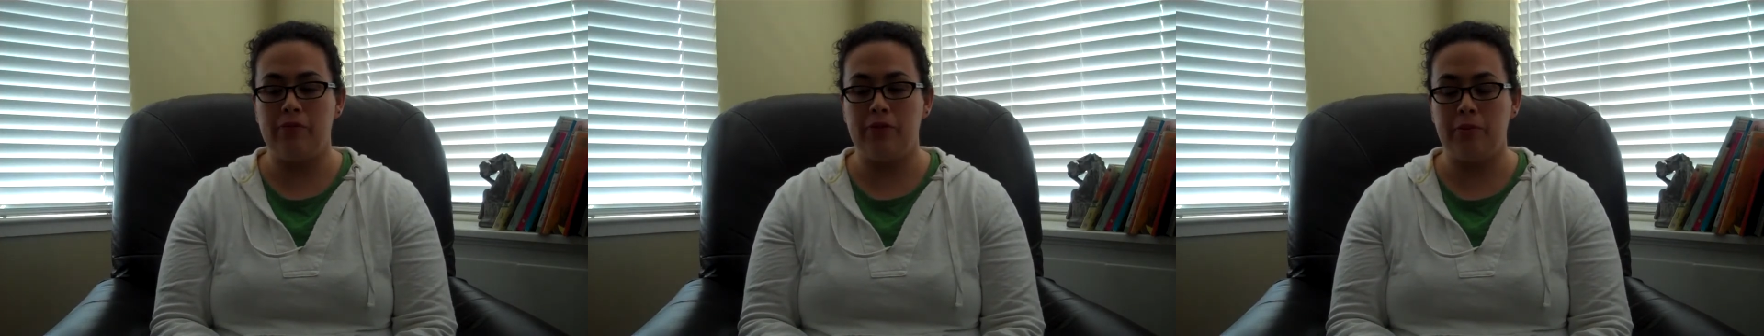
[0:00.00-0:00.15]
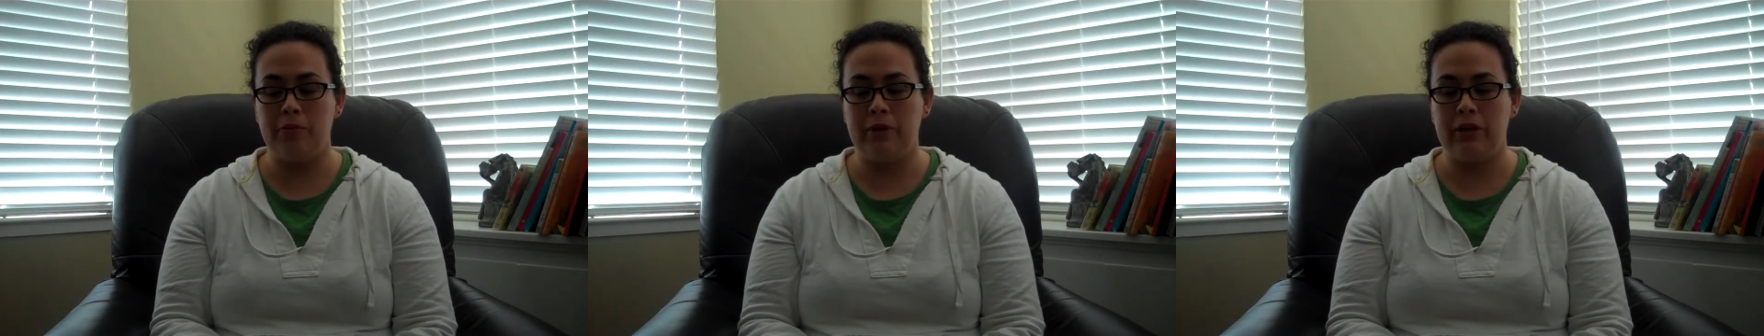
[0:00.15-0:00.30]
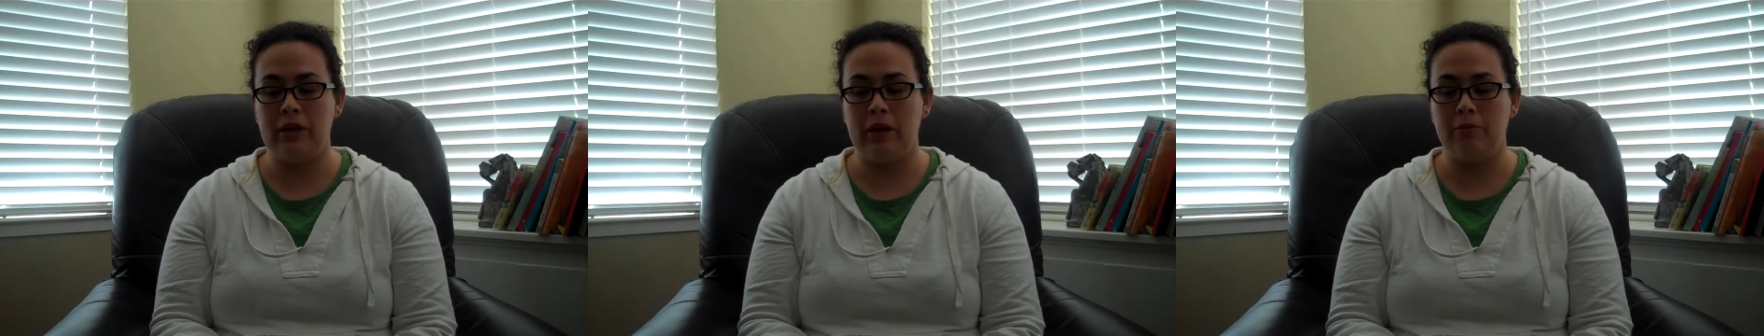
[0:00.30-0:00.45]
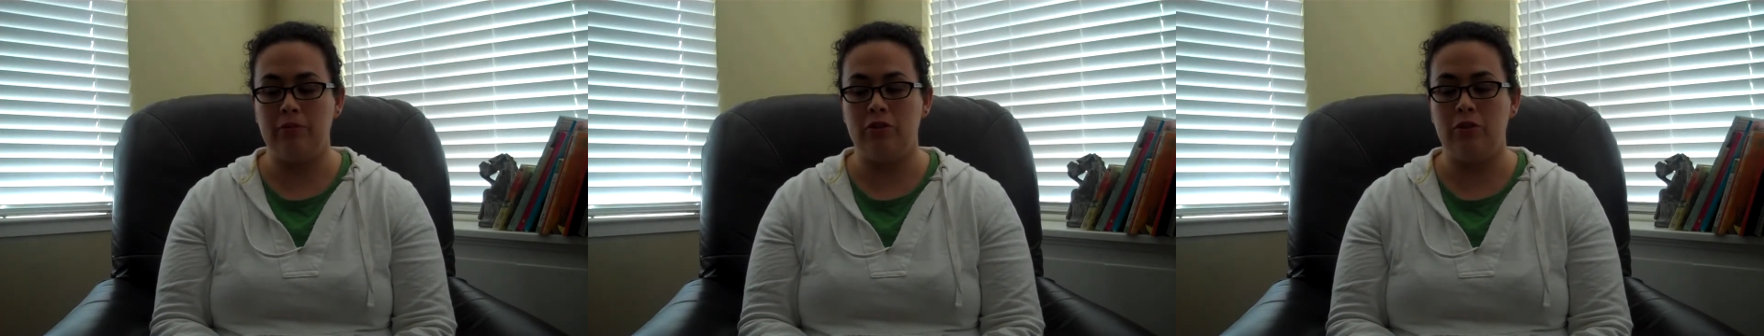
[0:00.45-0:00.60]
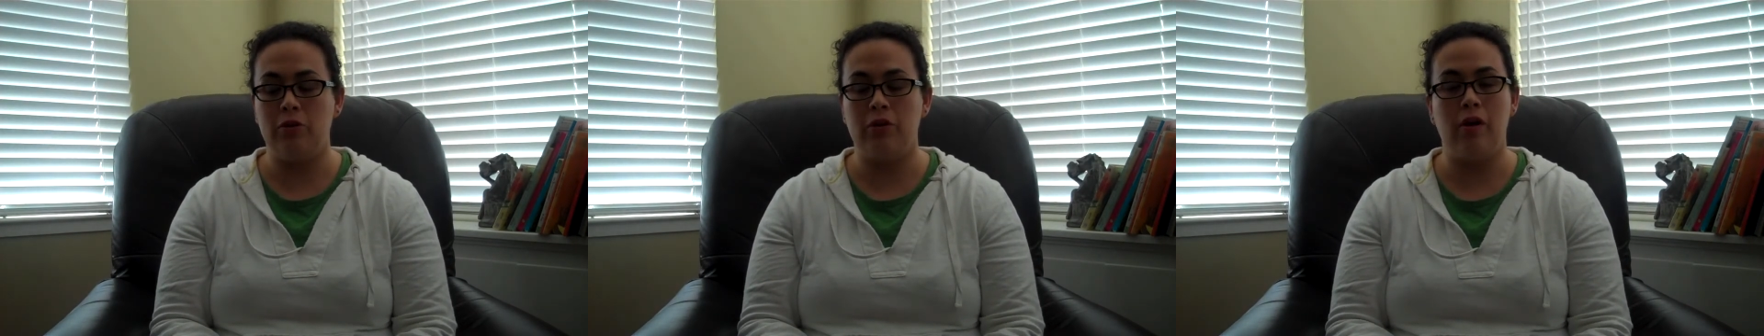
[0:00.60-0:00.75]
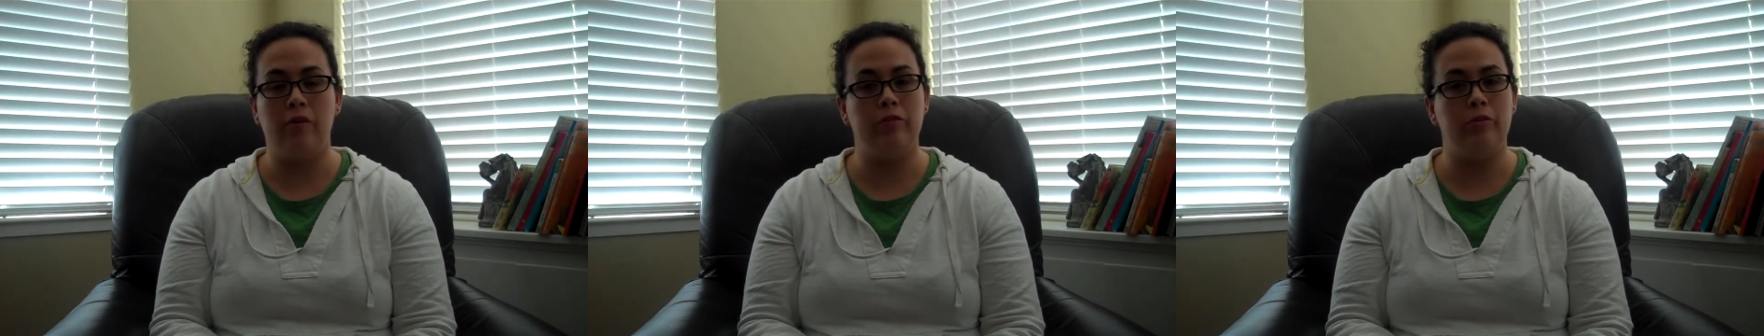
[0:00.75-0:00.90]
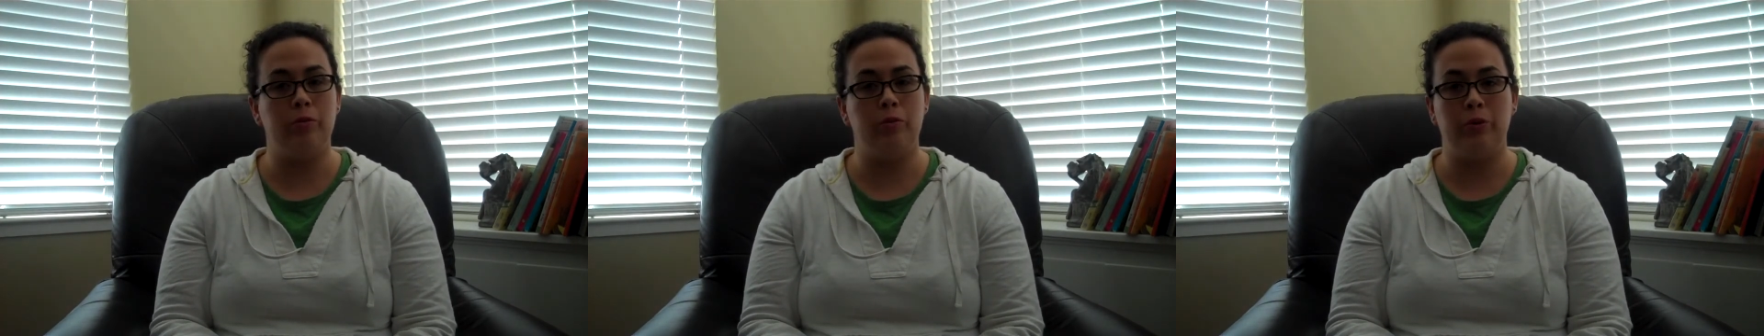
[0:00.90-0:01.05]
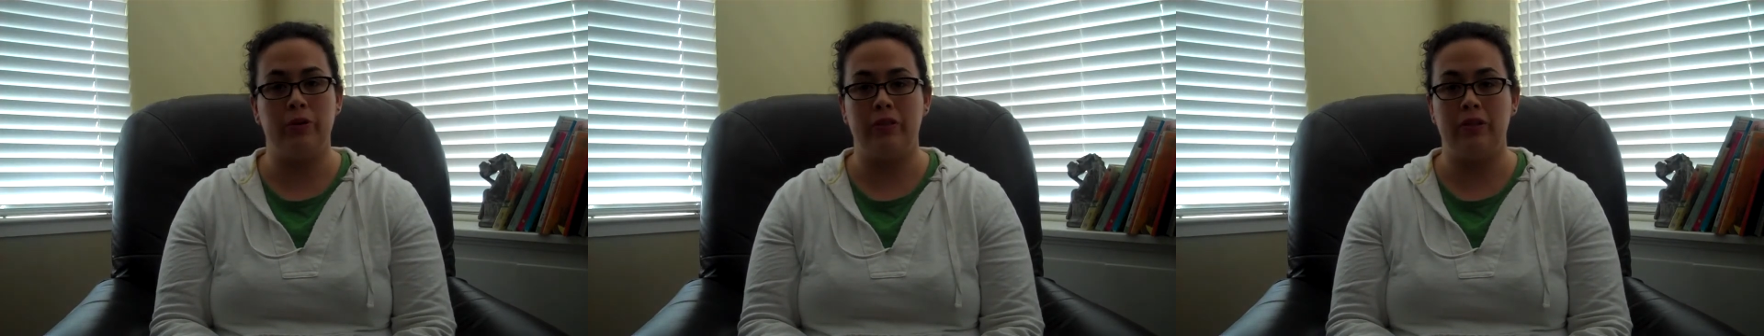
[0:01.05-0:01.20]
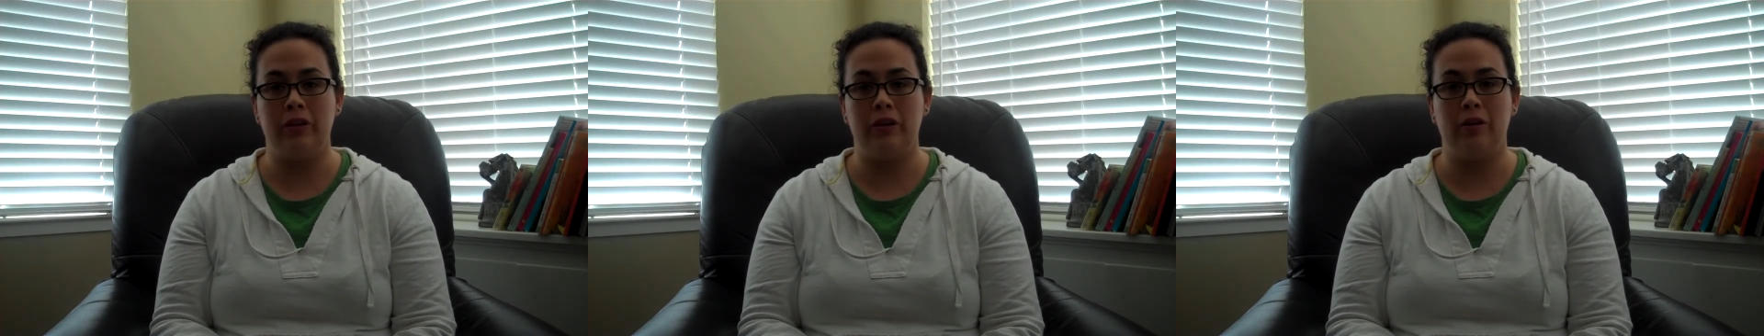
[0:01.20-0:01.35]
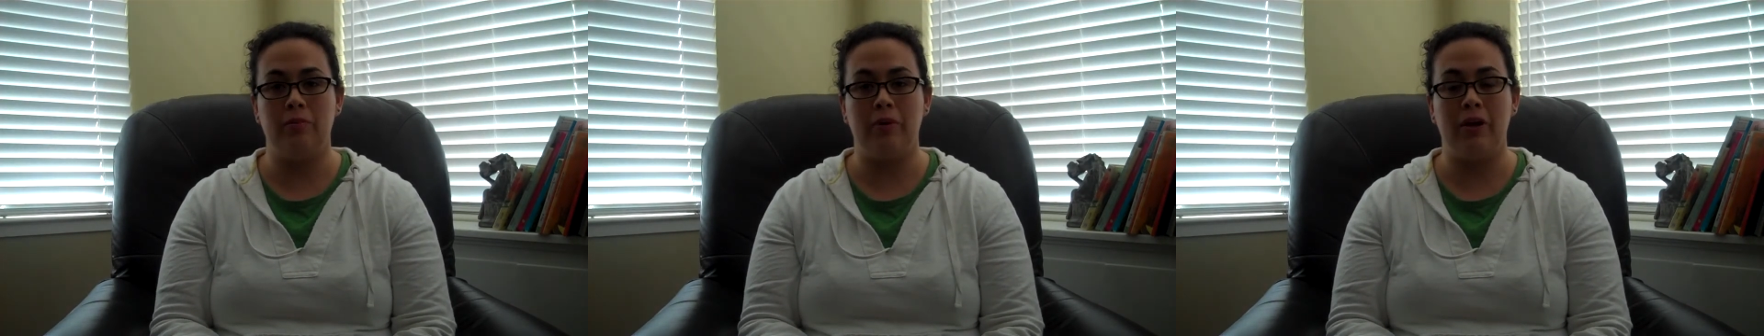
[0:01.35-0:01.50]
for me, I'm so comfortable
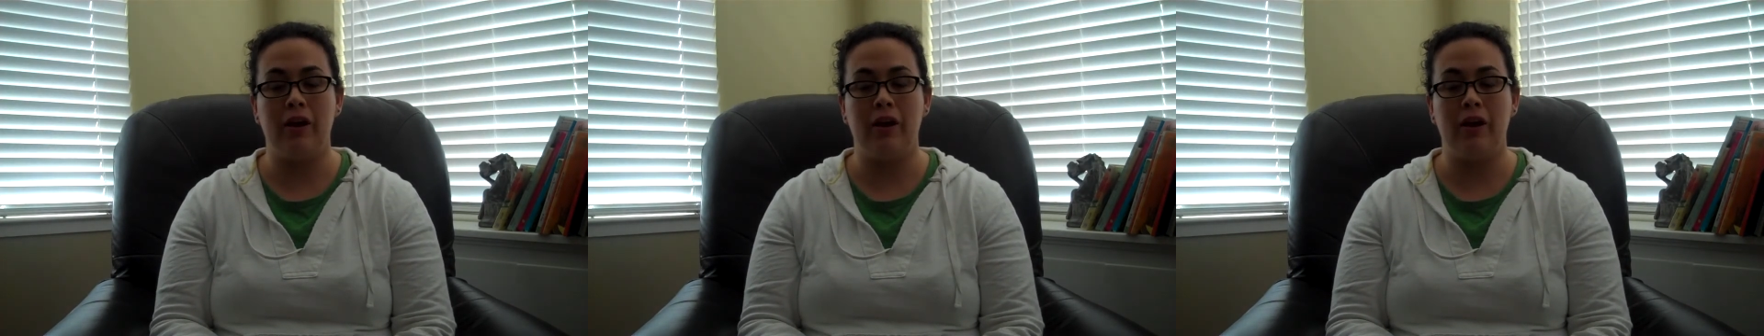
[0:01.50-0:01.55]
with it.